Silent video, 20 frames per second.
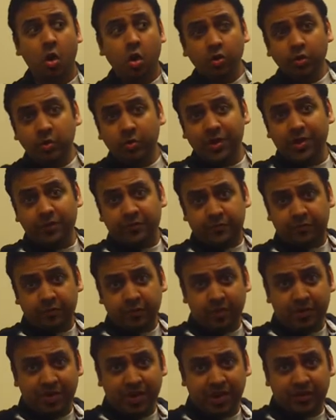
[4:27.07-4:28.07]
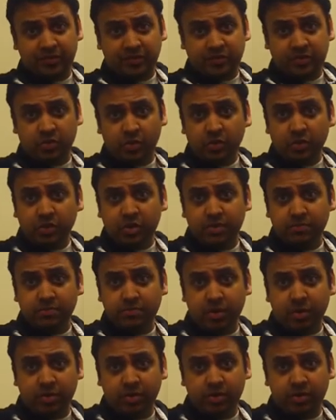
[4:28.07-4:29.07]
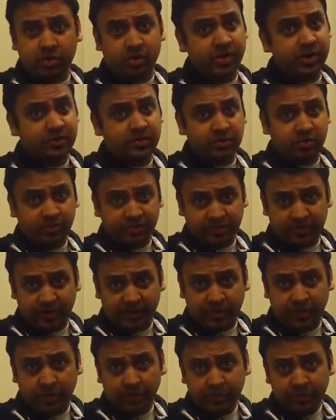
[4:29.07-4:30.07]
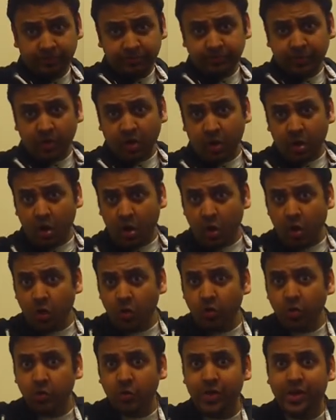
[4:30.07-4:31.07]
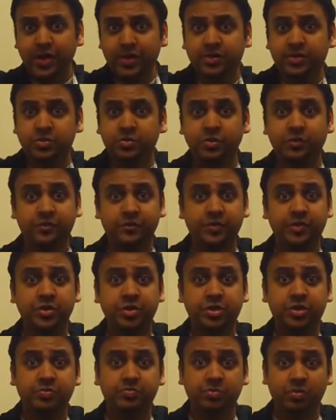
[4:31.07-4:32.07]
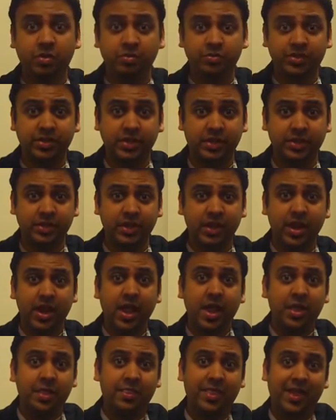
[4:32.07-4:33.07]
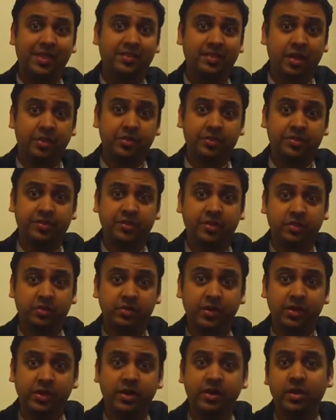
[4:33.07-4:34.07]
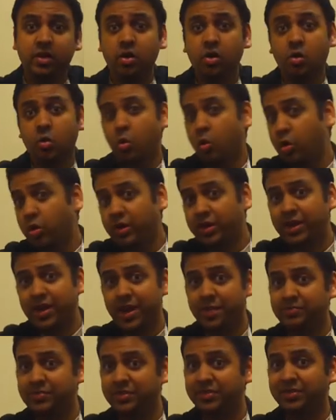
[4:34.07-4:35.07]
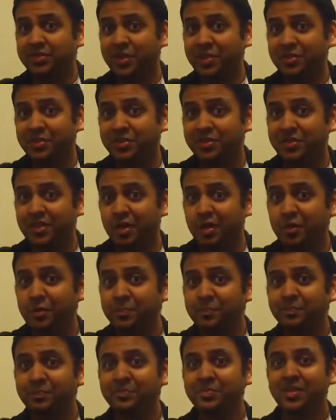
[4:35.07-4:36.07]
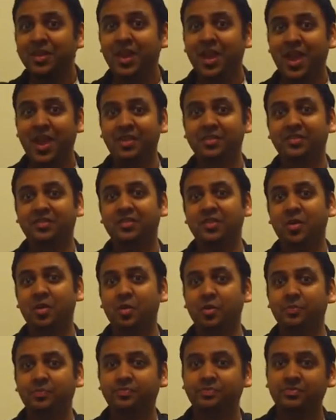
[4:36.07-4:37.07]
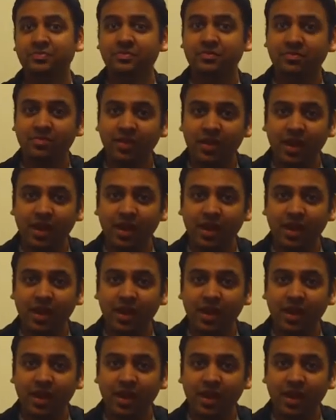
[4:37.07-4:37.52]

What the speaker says: go all the way from an external component or an external signal, all the way to a finished protein that's either secreted or kept inside the cell. And so